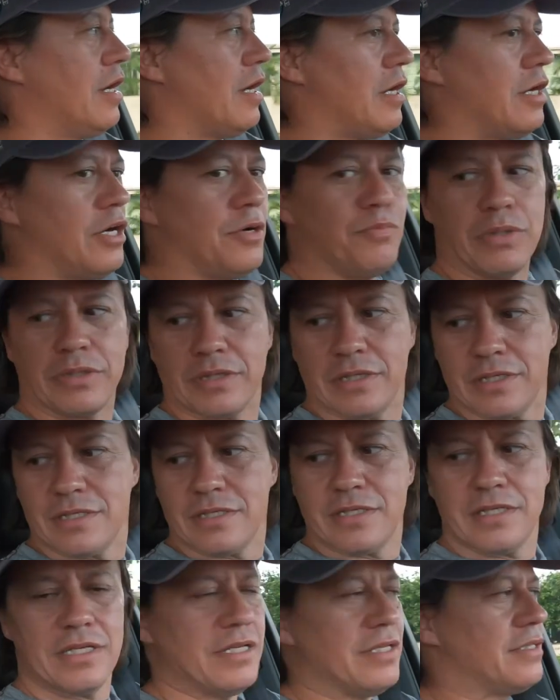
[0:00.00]
But the
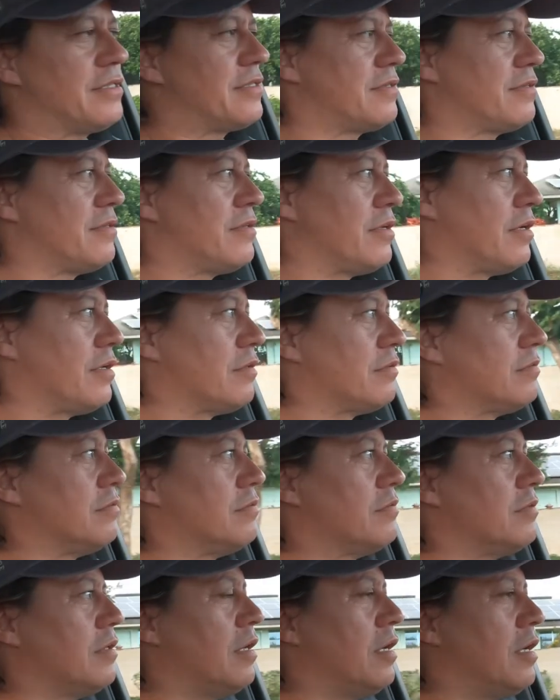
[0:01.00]
seats, no.
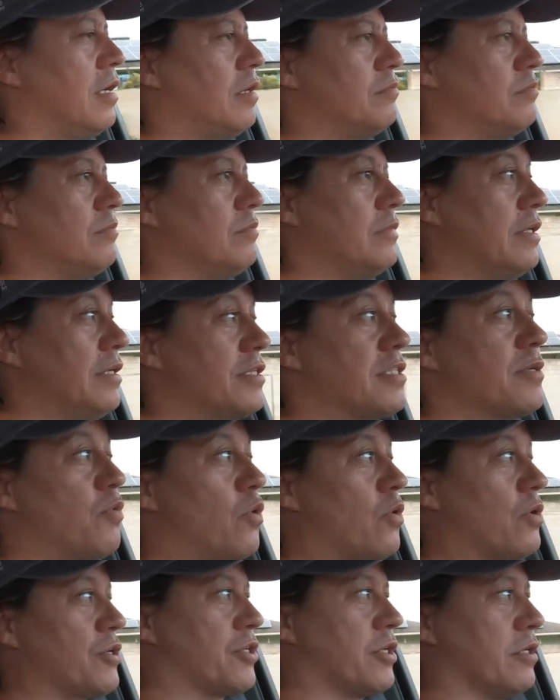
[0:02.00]
It's a
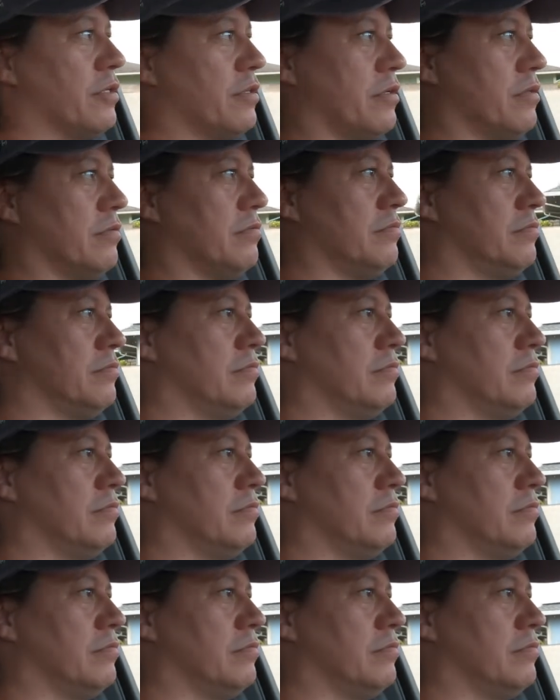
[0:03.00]
Porsche though.